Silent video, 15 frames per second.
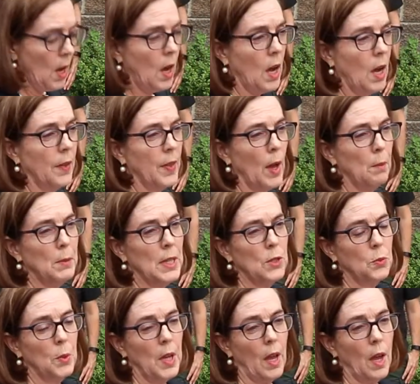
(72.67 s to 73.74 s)
That
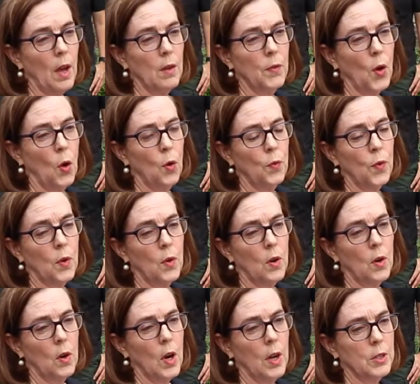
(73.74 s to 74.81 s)
means we have
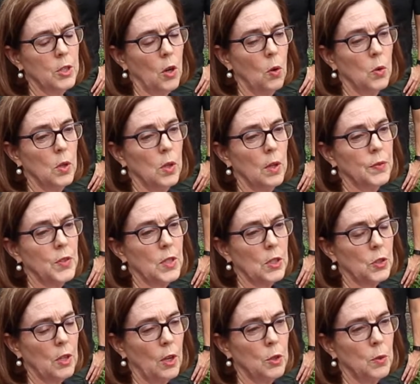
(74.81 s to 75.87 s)
over a total of
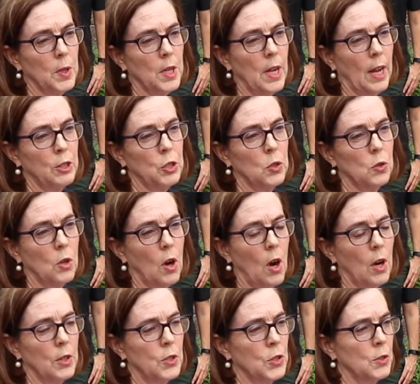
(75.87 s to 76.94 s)
600 National
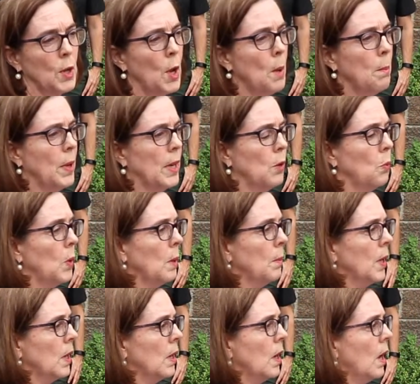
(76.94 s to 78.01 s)
Guards, men and
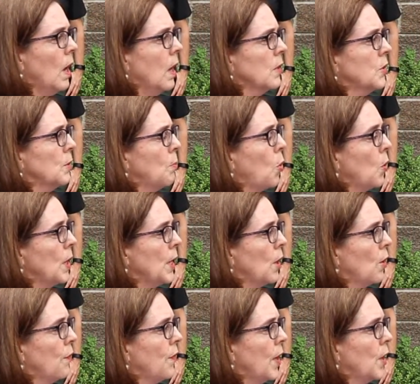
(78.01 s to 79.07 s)
women, supporting
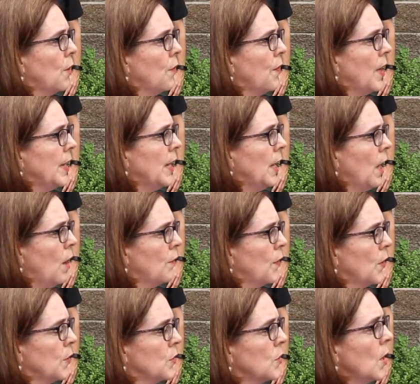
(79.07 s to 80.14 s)
our firefighting
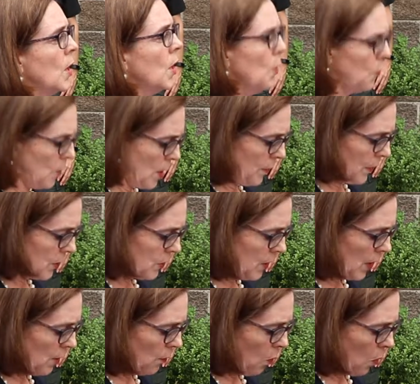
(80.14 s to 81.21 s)
efforts throughout the
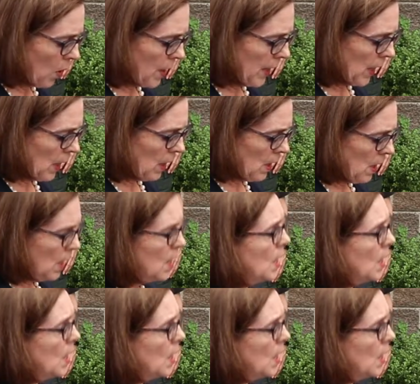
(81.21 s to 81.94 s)
state of Oregon.